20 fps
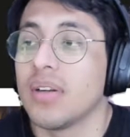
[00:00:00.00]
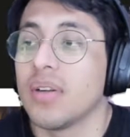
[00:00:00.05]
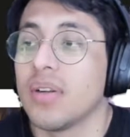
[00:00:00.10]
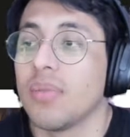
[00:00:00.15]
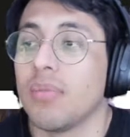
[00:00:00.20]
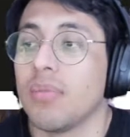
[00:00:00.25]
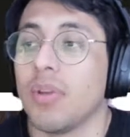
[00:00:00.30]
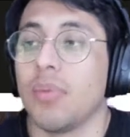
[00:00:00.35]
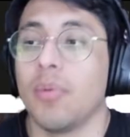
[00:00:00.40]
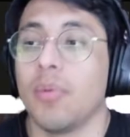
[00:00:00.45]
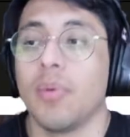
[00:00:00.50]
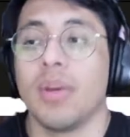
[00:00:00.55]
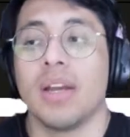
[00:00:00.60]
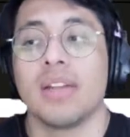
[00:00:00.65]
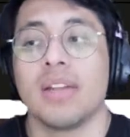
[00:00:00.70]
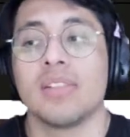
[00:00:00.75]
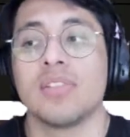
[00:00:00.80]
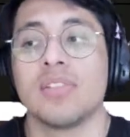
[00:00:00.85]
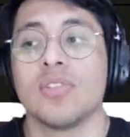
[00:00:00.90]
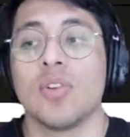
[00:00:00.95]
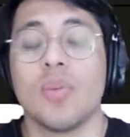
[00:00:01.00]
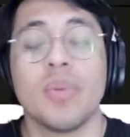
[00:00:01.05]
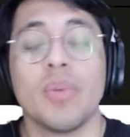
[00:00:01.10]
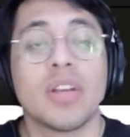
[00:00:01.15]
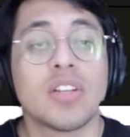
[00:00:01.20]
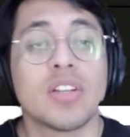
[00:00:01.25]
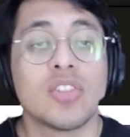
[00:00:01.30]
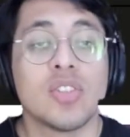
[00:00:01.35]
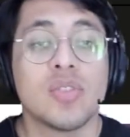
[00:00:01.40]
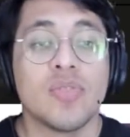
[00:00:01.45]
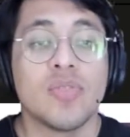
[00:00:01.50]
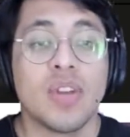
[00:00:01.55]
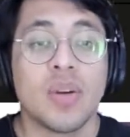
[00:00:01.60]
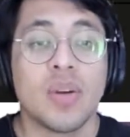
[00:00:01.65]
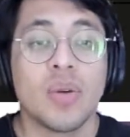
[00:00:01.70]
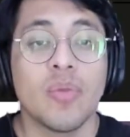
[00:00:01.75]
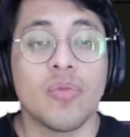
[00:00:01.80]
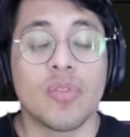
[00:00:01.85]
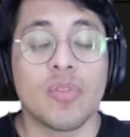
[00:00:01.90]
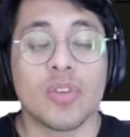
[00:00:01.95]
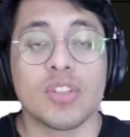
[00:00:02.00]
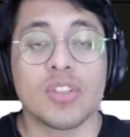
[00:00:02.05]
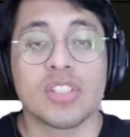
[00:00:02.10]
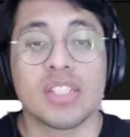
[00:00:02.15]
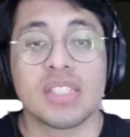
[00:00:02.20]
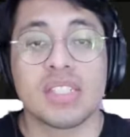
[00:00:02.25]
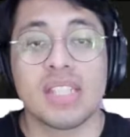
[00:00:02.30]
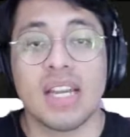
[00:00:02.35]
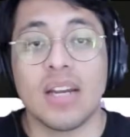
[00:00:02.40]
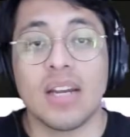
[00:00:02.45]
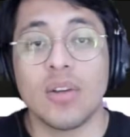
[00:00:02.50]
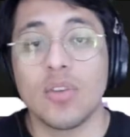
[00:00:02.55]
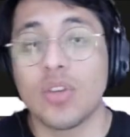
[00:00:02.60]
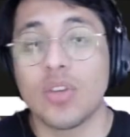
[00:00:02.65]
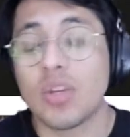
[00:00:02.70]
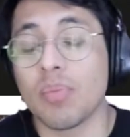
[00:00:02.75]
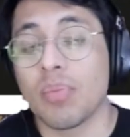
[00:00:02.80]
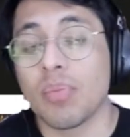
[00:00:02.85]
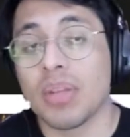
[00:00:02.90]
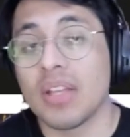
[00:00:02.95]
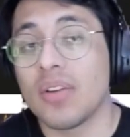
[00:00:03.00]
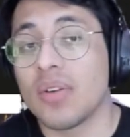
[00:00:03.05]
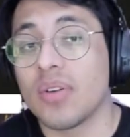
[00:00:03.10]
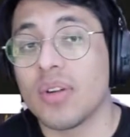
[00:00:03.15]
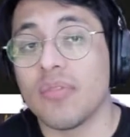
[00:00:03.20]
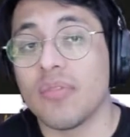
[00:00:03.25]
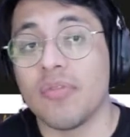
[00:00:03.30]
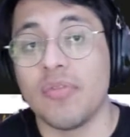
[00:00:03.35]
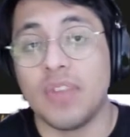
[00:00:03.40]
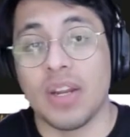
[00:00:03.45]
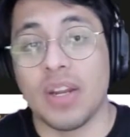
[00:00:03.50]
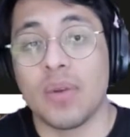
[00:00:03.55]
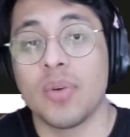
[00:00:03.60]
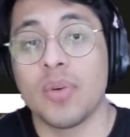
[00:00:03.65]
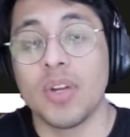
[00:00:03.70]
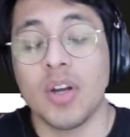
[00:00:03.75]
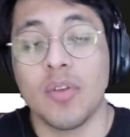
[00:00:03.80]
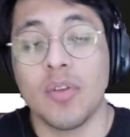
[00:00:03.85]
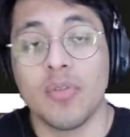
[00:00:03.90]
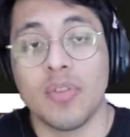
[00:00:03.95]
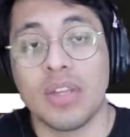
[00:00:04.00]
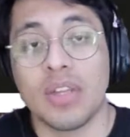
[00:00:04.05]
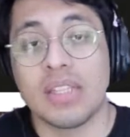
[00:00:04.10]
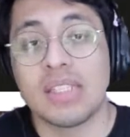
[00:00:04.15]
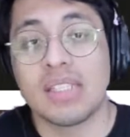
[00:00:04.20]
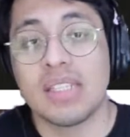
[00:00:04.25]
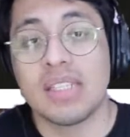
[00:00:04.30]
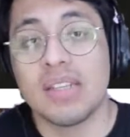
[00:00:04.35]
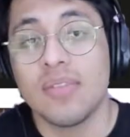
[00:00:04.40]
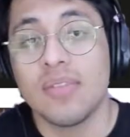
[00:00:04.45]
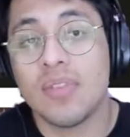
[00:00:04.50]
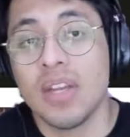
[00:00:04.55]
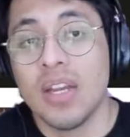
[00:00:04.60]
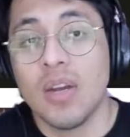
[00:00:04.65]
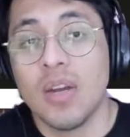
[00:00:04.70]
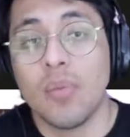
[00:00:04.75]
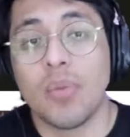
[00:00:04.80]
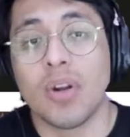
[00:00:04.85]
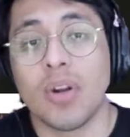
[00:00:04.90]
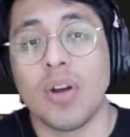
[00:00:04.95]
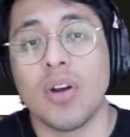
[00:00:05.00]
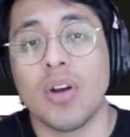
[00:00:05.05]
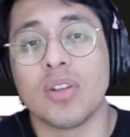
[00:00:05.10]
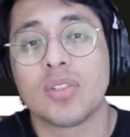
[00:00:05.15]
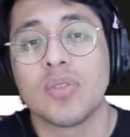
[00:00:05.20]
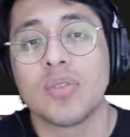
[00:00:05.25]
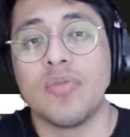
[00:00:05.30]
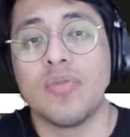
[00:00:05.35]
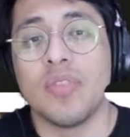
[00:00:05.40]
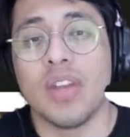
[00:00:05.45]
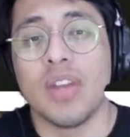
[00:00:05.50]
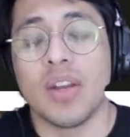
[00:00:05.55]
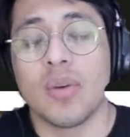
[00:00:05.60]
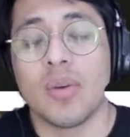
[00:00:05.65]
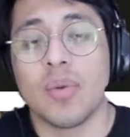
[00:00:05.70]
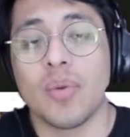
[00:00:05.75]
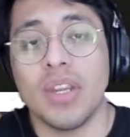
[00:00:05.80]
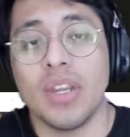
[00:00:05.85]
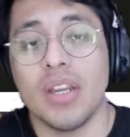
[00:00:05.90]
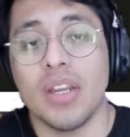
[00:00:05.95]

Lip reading: maybe behind Zoe, because she's very versatile. You can play her in a very offensive, but also very